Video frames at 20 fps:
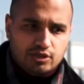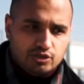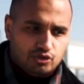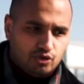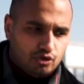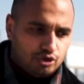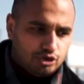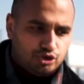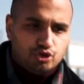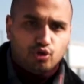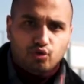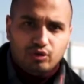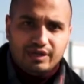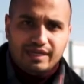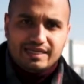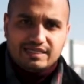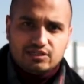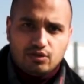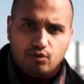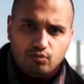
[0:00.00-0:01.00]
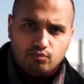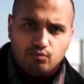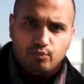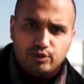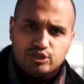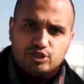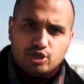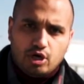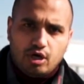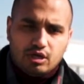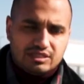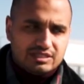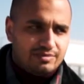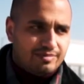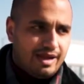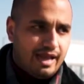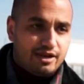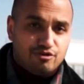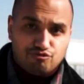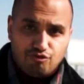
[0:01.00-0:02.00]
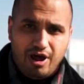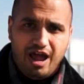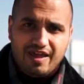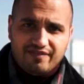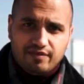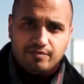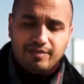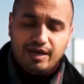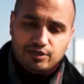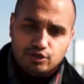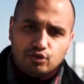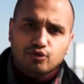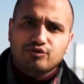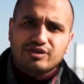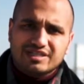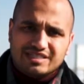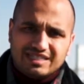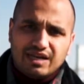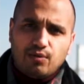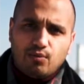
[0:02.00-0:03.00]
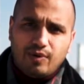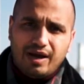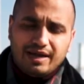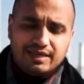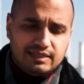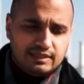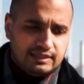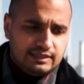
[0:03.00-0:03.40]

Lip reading: sort of short list on which cars to buy. Drive them and you'll understand why.